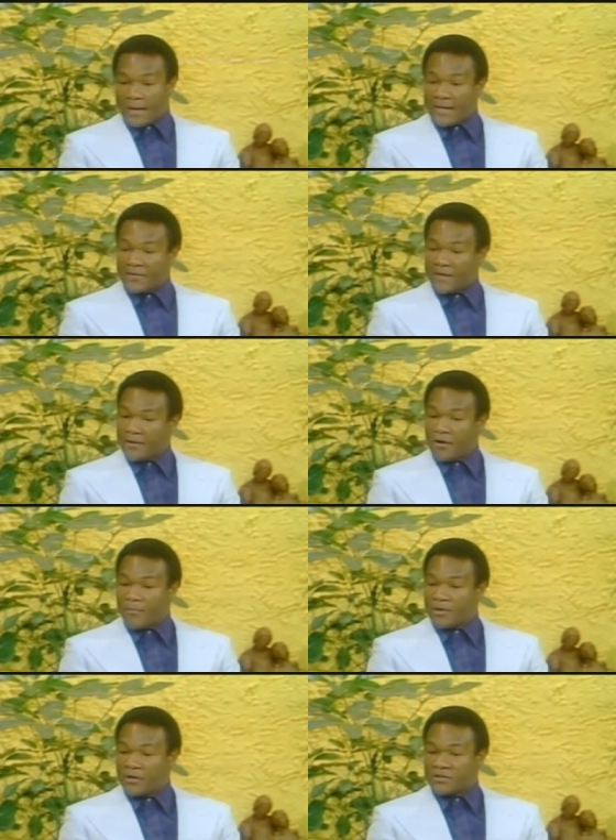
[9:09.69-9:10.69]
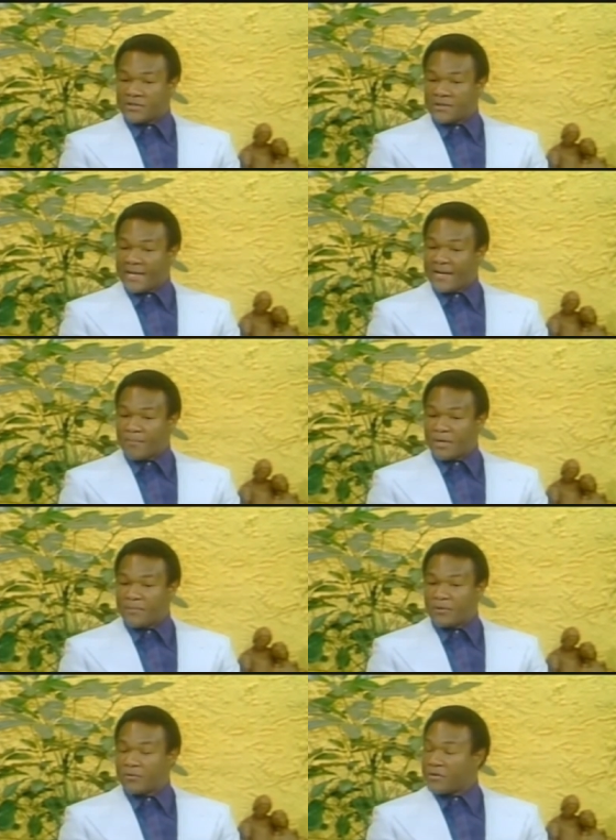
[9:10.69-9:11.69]
And I thank God because there's a lot of
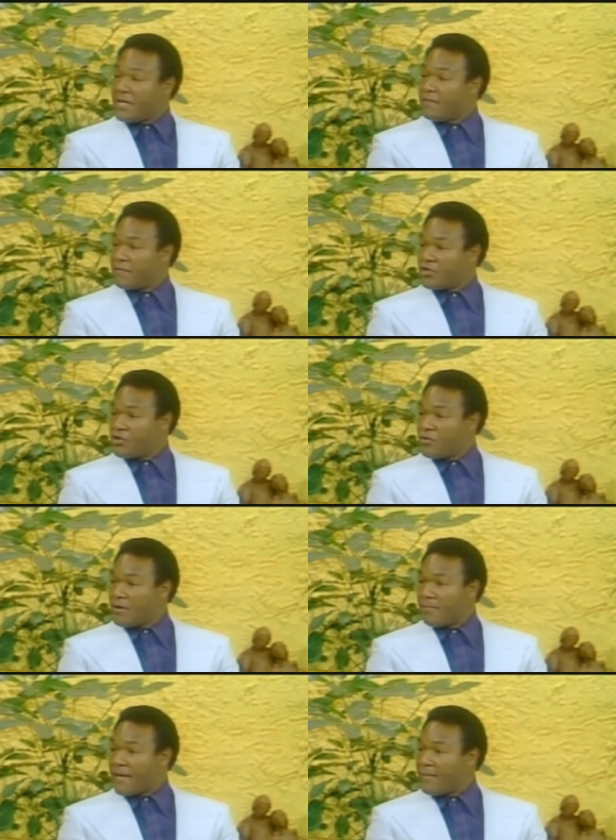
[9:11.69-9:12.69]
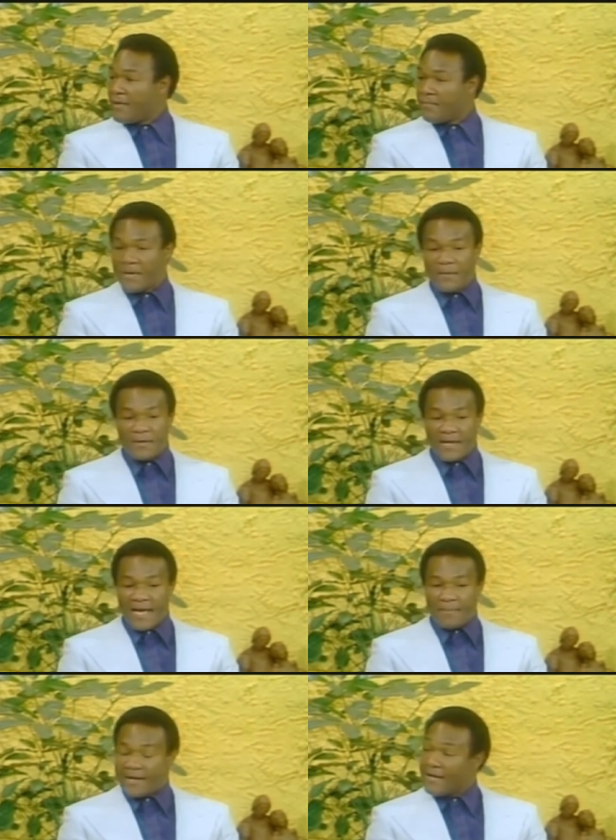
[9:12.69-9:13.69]
people who think for sure and maybe and maybe
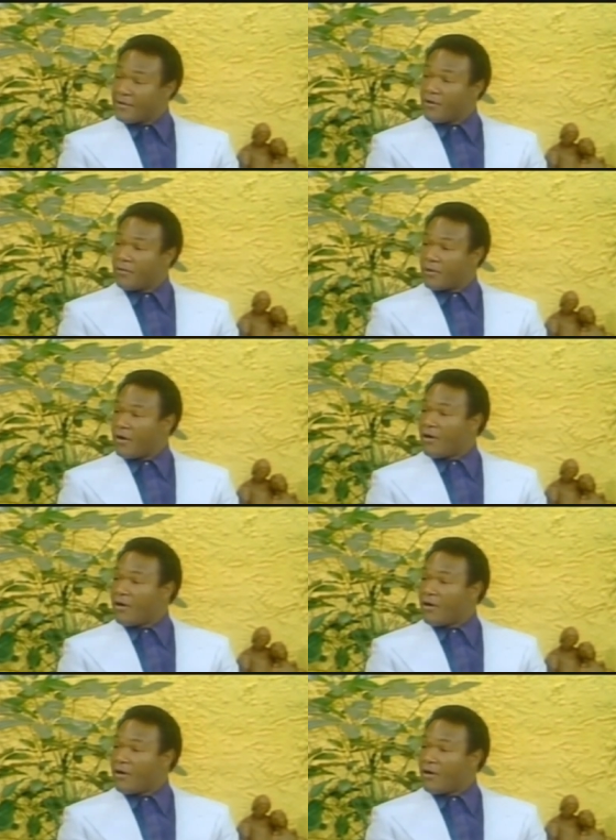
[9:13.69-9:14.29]
not, but I know.